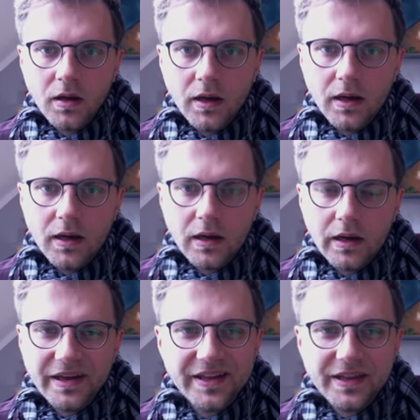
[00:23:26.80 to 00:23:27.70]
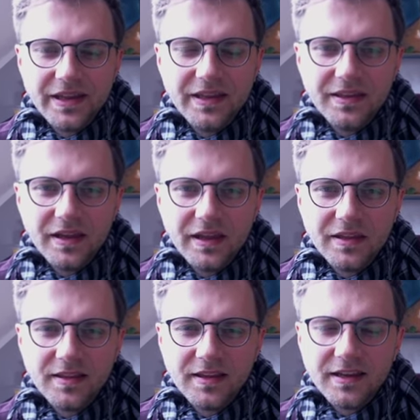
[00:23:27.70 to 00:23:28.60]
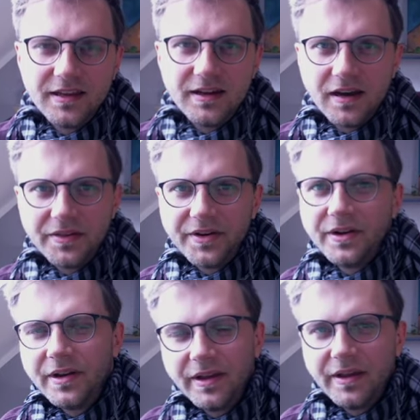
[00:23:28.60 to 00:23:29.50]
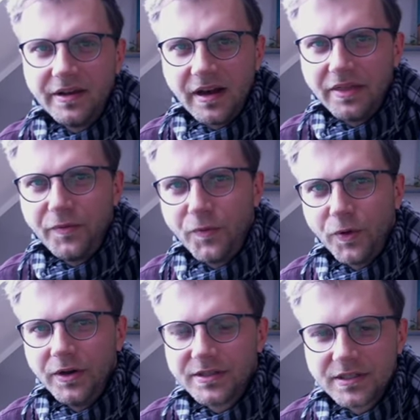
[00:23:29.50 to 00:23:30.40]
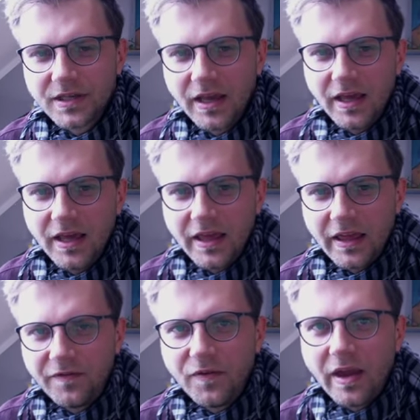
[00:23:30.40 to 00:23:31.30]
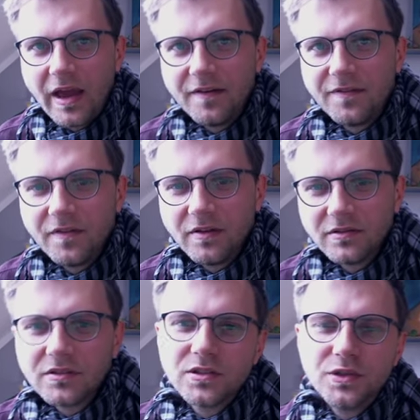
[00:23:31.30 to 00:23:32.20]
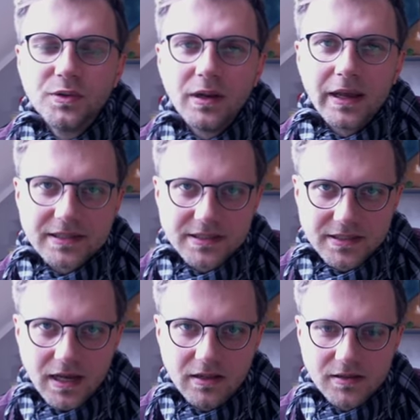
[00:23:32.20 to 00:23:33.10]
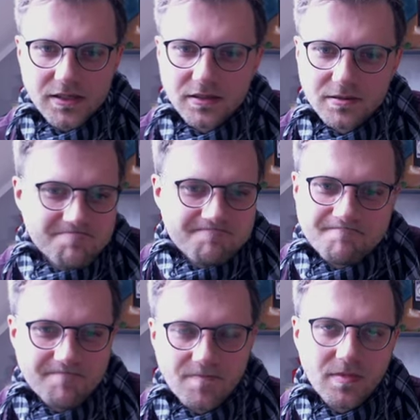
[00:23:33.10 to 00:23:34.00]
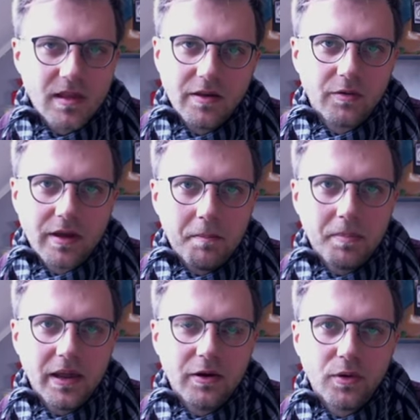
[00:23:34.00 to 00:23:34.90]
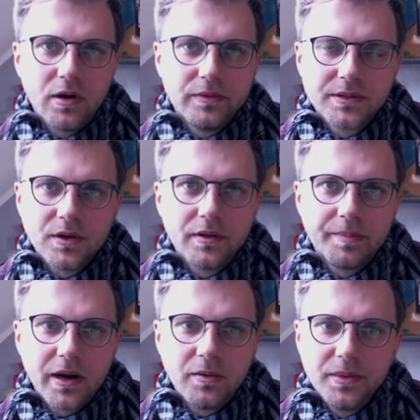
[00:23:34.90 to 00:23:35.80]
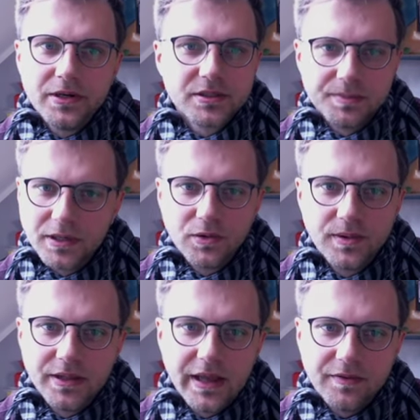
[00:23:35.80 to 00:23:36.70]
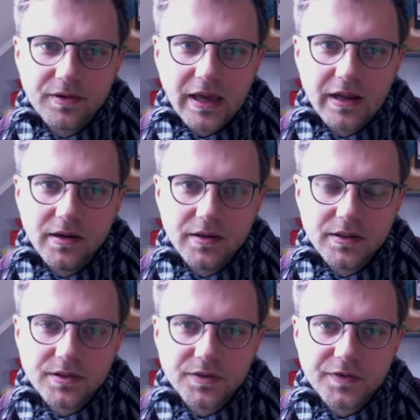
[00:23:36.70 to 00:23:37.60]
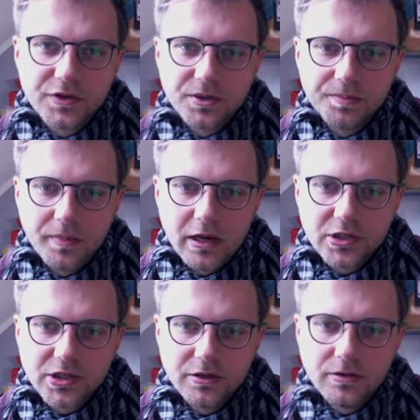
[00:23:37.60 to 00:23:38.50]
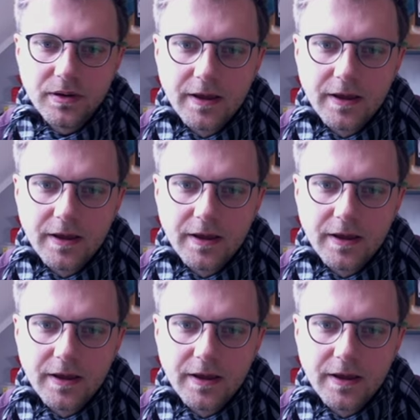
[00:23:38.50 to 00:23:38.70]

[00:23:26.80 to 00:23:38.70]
Uh, in in in other in other words, if you have two less cells, you can play around with all the parameters, but you will never get a, a sufficient mesh here.